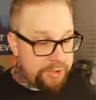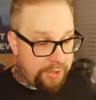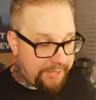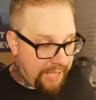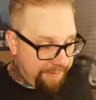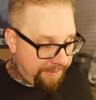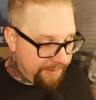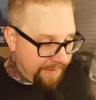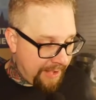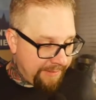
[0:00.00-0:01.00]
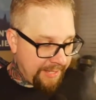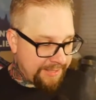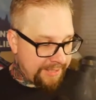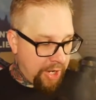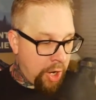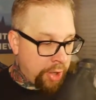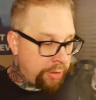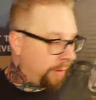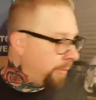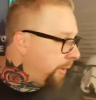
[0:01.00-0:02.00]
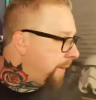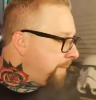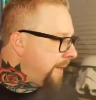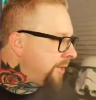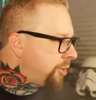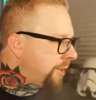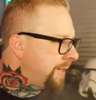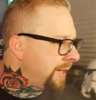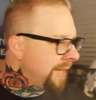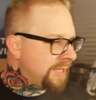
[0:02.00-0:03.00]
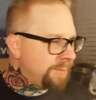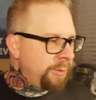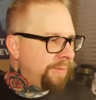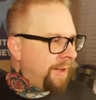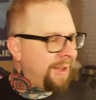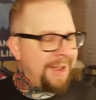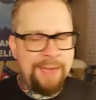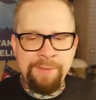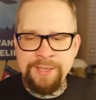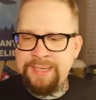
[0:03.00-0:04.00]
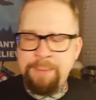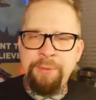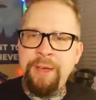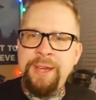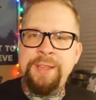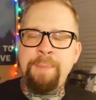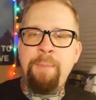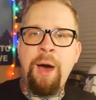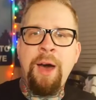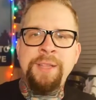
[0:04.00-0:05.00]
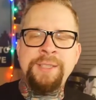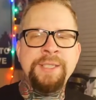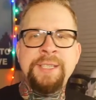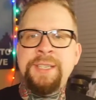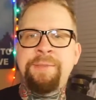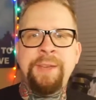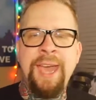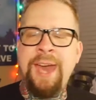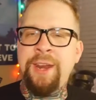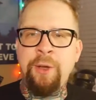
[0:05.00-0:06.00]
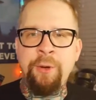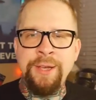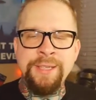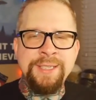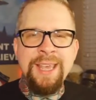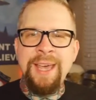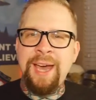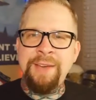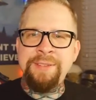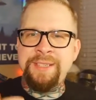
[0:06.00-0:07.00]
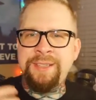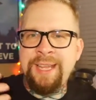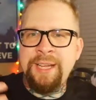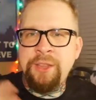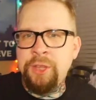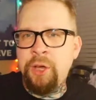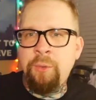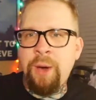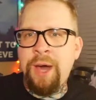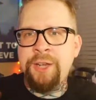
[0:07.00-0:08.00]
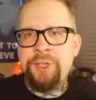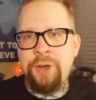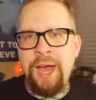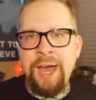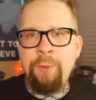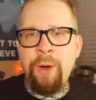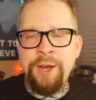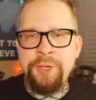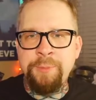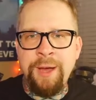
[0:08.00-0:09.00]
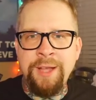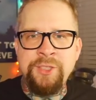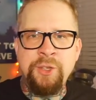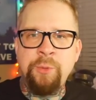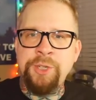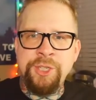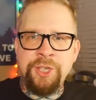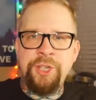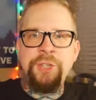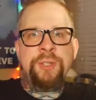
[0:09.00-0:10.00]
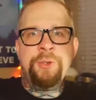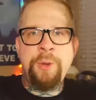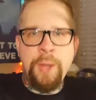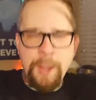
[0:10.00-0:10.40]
So the K-Fun 5 gets an honorable mention. Let's move on. I haven't separated the mods into different categories. I haven't done like low wattage or high wattage mods, so we're just gonna do